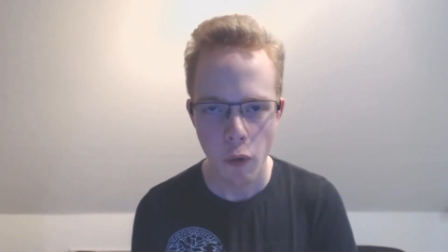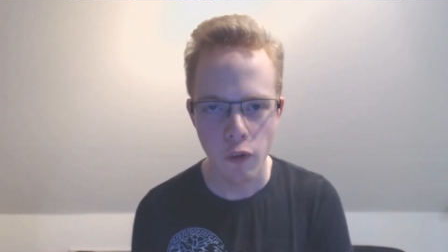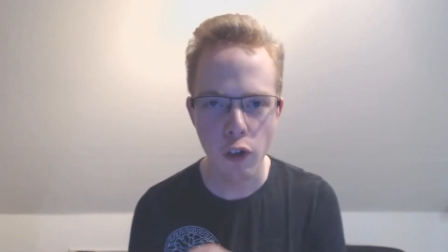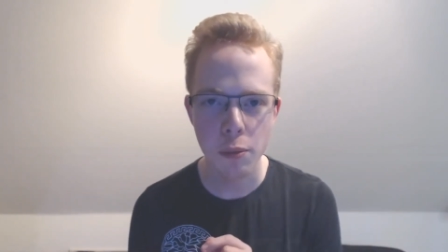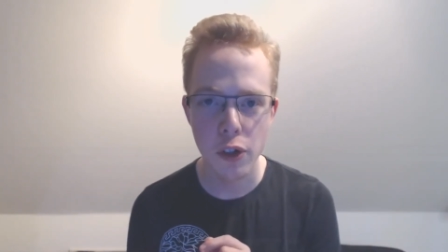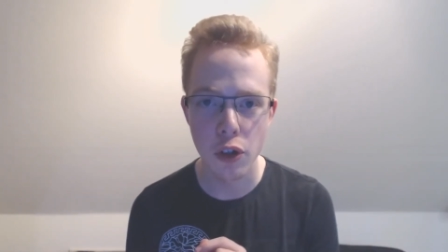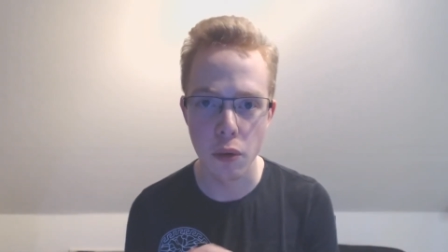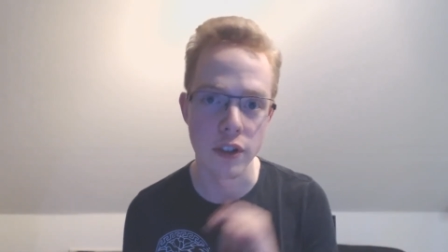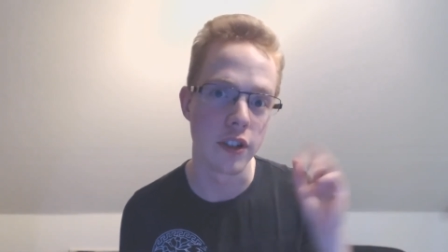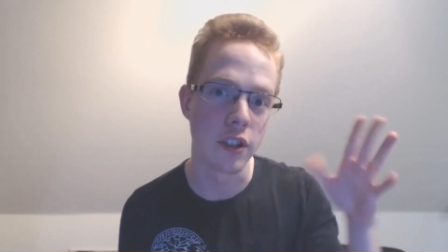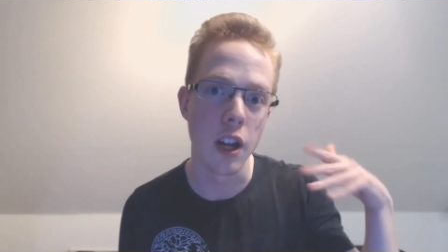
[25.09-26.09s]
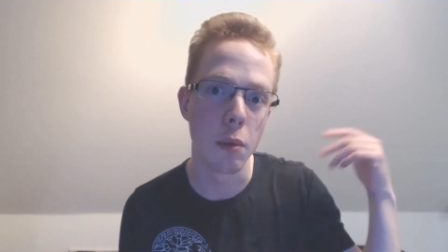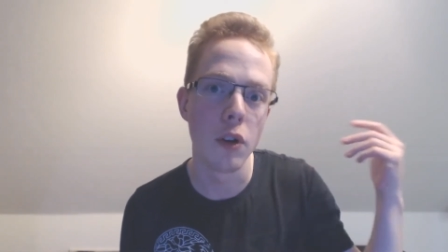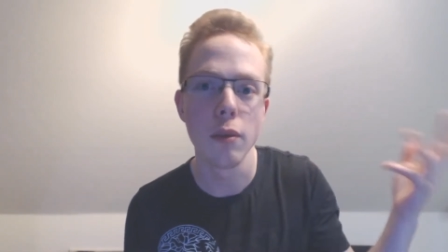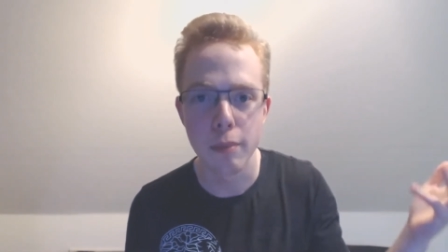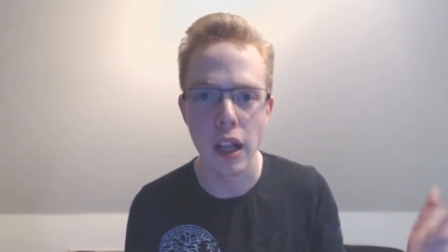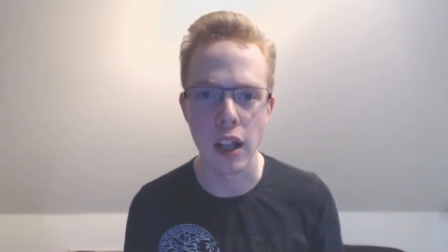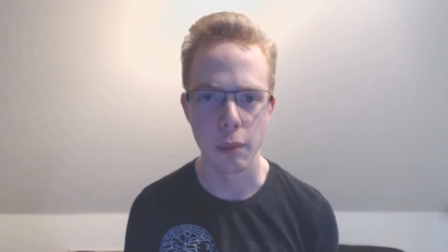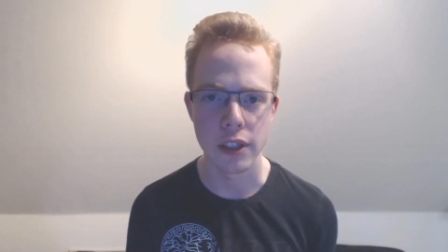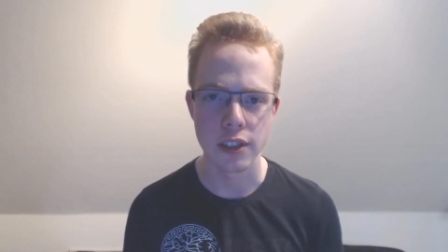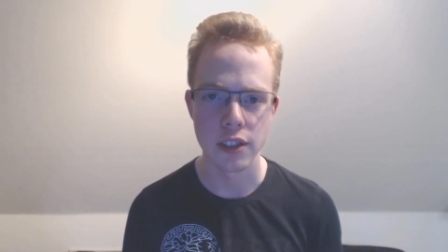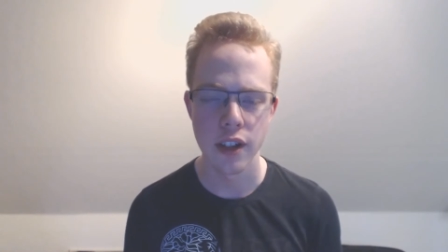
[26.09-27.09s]
formerly known as Gabriel
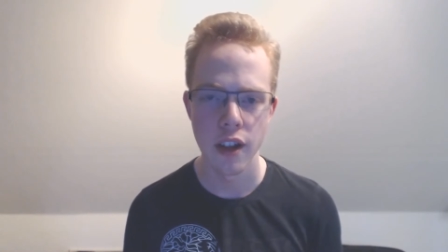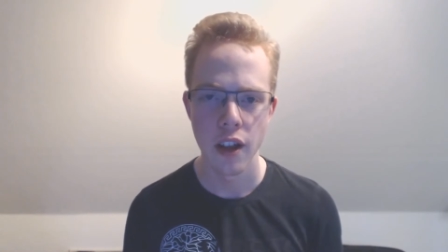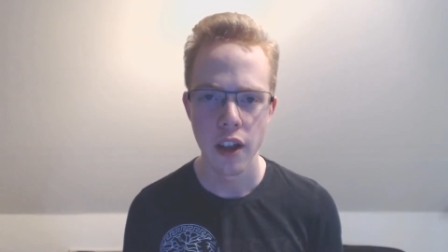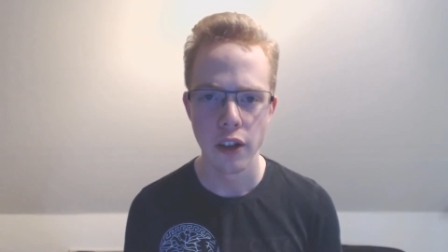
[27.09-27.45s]
Belmont.